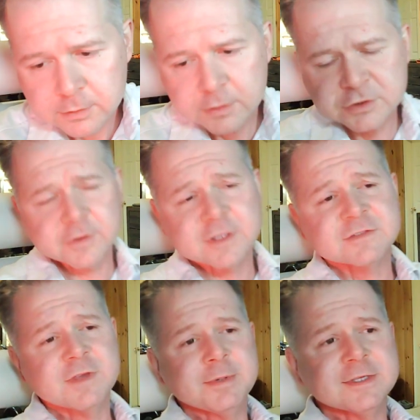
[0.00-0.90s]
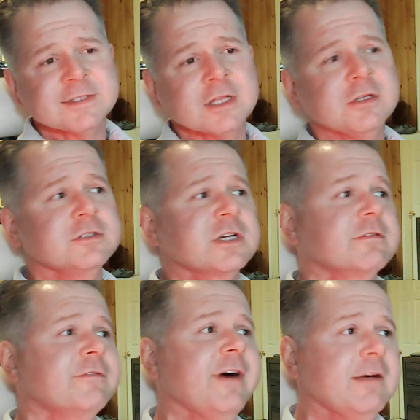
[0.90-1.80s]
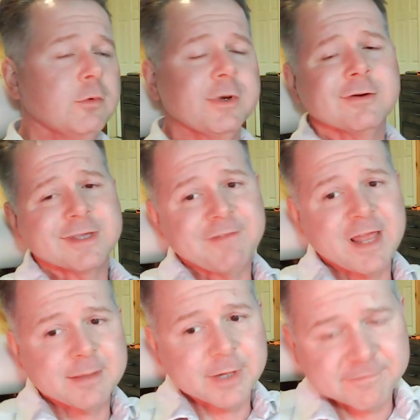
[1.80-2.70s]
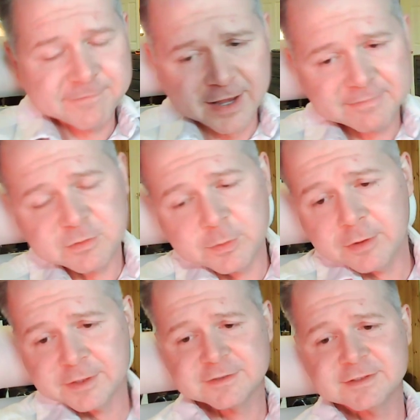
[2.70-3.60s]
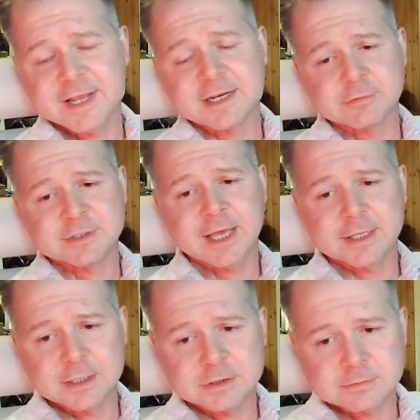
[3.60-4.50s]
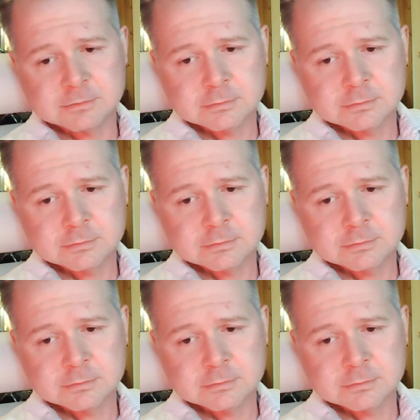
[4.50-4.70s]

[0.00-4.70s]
Sure, this VP said you deserve a five, but we don't give anybody five, so we don't think this is an act of retaliation.